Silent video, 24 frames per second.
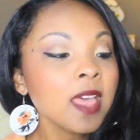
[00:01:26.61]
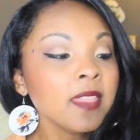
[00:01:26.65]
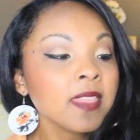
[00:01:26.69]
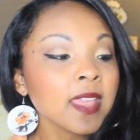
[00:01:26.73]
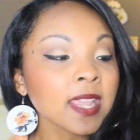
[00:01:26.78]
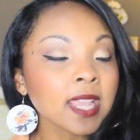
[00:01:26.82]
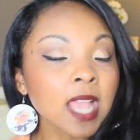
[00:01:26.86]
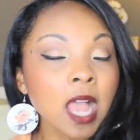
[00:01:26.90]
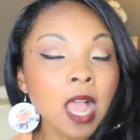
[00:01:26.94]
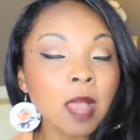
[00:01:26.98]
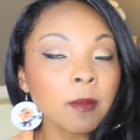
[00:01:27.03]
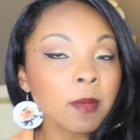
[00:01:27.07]

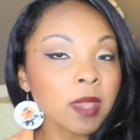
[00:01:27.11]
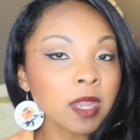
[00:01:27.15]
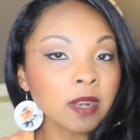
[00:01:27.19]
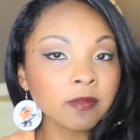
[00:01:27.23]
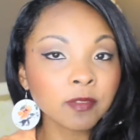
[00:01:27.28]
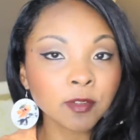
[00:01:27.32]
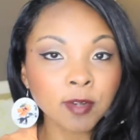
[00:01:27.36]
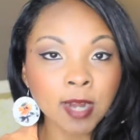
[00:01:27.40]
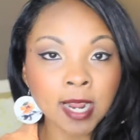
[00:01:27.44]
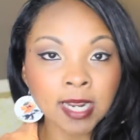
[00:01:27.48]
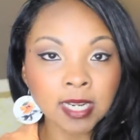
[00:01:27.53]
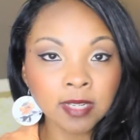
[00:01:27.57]
They come in a
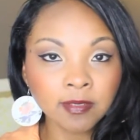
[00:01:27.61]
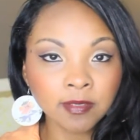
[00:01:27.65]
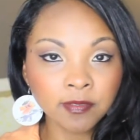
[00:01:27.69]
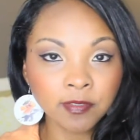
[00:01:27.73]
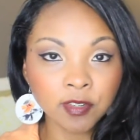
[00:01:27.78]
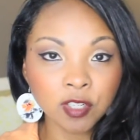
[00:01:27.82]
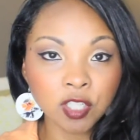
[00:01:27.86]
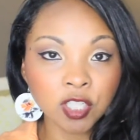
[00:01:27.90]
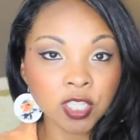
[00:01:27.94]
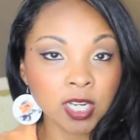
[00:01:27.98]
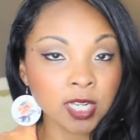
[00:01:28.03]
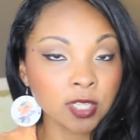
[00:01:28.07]
variety of
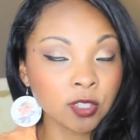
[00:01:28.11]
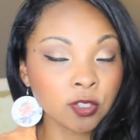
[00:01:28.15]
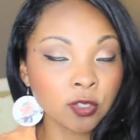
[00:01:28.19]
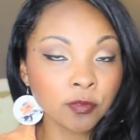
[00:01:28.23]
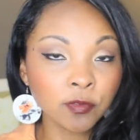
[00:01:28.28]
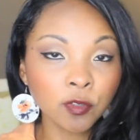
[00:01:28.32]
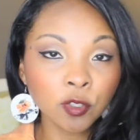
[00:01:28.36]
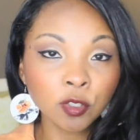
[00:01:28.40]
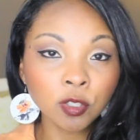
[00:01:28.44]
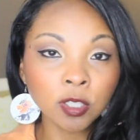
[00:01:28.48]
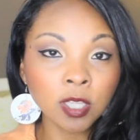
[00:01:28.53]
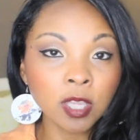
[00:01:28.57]
different shades. So
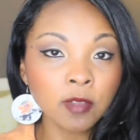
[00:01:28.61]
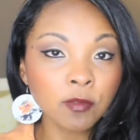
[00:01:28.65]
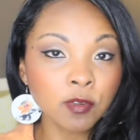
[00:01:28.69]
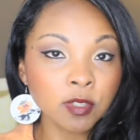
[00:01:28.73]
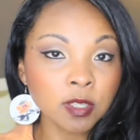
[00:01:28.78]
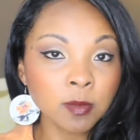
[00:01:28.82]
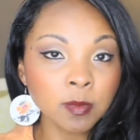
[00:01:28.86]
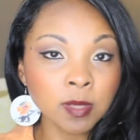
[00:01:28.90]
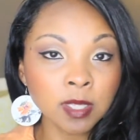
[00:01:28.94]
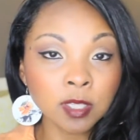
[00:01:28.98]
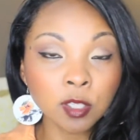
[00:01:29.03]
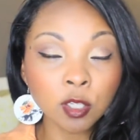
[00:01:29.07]
if you're looking for
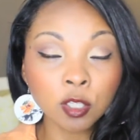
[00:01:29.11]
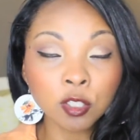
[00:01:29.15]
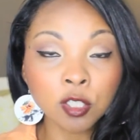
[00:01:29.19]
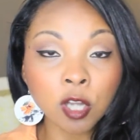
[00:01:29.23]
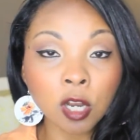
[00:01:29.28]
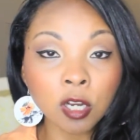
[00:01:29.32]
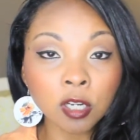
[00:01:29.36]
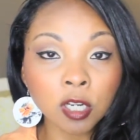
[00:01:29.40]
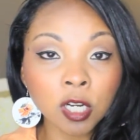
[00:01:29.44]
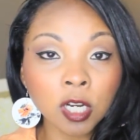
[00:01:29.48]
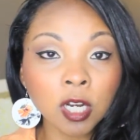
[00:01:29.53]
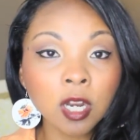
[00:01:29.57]
something a little
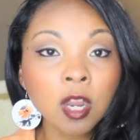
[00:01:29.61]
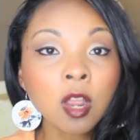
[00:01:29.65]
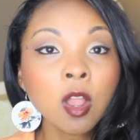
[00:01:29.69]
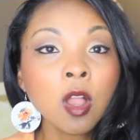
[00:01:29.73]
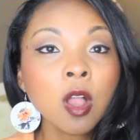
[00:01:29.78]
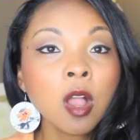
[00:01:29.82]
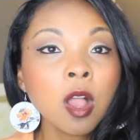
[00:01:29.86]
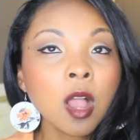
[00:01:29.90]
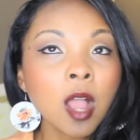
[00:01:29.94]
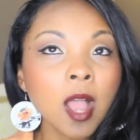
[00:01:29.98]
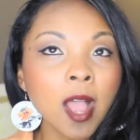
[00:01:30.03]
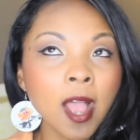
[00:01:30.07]
darker,
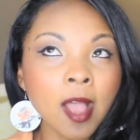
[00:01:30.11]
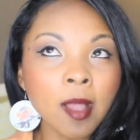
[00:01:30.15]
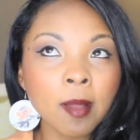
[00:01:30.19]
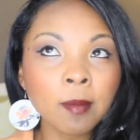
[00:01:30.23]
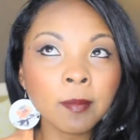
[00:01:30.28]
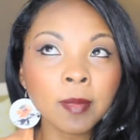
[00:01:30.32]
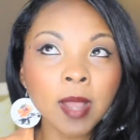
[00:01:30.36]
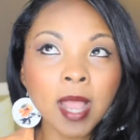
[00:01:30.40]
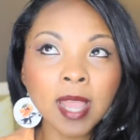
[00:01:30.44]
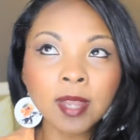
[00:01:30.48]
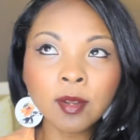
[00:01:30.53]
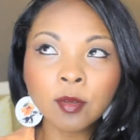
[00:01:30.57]

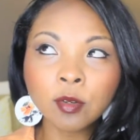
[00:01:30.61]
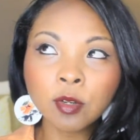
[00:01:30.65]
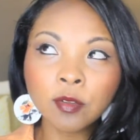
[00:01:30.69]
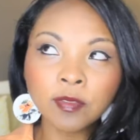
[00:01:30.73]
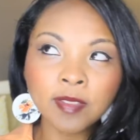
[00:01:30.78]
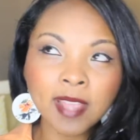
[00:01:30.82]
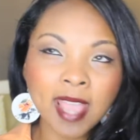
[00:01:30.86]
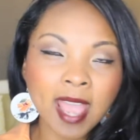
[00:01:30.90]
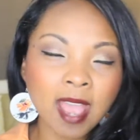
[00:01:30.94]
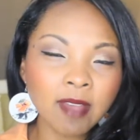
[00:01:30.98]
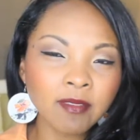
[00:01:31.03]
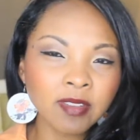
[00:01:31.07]
um, I don't know if
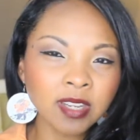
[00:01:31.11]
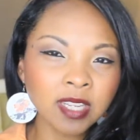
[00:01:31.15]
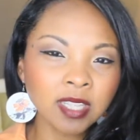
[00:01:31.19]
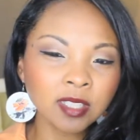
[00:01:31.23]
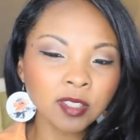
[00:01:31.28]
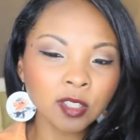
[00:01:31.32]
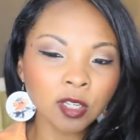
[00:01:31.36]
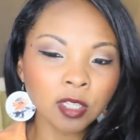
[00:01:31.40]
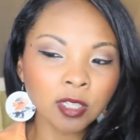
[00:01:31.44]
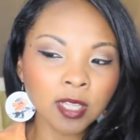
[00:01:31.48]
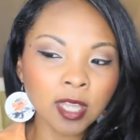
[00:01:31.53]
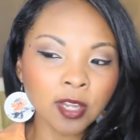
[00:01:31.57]
they have any a
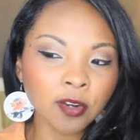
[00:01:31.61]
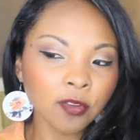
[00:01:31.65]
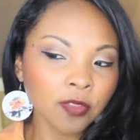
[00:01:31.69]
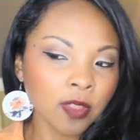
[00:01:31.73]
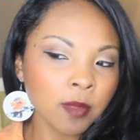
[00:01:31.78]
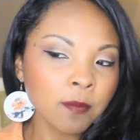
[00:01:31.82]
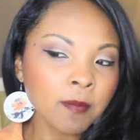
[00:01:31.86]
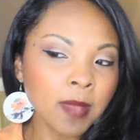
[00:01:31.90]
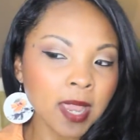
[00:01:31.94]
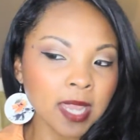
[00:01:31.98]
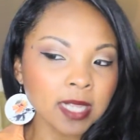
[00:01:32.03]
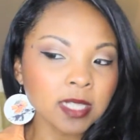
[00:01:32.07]
little lighter.
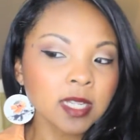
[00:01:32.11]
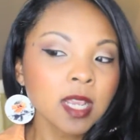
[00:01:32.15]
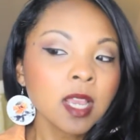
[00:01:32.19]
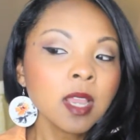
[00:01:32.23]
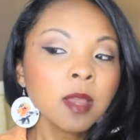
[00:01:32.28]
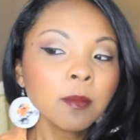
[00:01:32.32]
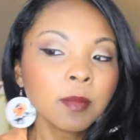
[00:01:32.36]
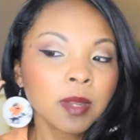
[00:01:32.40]
They might.